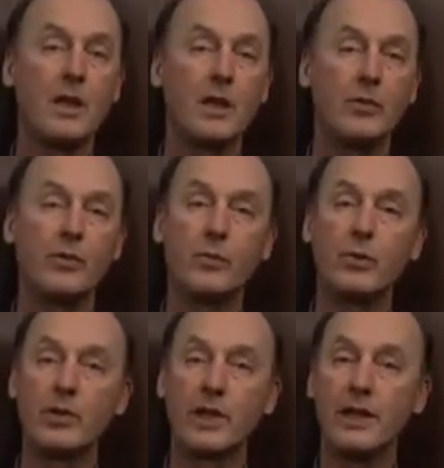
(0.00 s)
He was
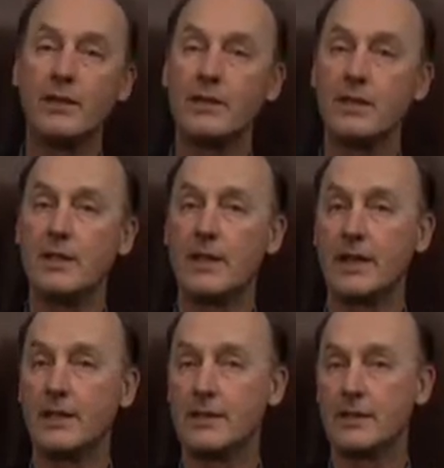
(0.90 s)
born
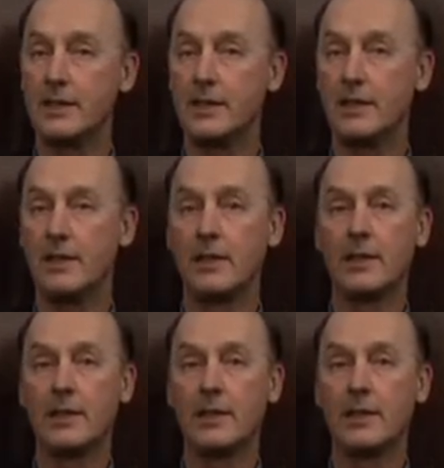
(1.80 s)
1819